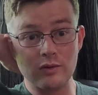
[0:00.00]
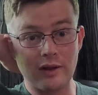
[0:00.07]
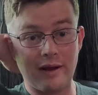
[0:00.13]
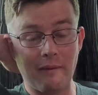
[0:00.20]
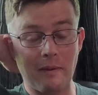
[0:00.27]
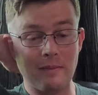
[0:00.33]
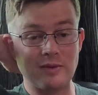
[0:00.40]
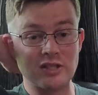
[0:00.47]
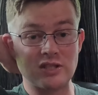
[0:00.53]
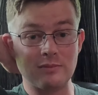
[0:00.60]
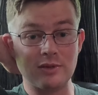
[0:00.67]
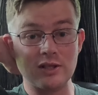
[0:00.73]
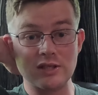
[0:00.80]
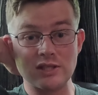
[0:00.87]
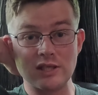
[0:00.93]
like maybe some
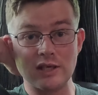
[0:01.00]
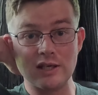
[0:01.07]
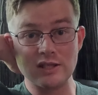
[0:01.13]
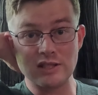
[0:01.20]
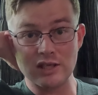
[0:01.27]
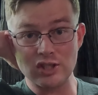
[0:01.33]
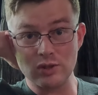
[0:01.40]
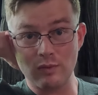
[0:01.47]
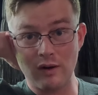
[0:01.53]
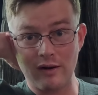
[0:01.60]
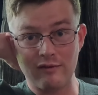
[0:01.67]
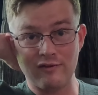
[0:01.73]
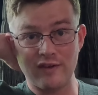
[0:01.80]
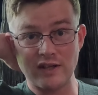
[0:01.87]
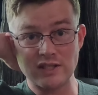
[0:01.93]
of the cities that you want
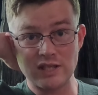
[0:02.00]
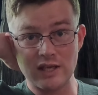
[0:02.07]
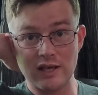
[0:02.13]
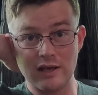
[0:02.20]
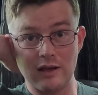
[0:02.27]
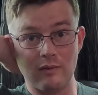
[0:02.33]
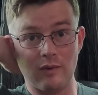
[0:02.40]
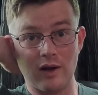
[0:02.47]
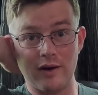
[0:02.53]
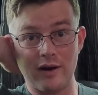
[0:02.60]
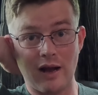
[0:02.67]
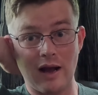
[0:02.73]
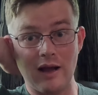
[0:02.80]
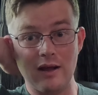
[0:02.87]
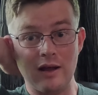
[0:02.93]
to visit and
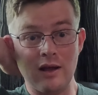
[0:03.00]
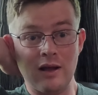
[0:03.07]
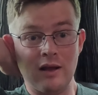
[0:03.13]
whatnot,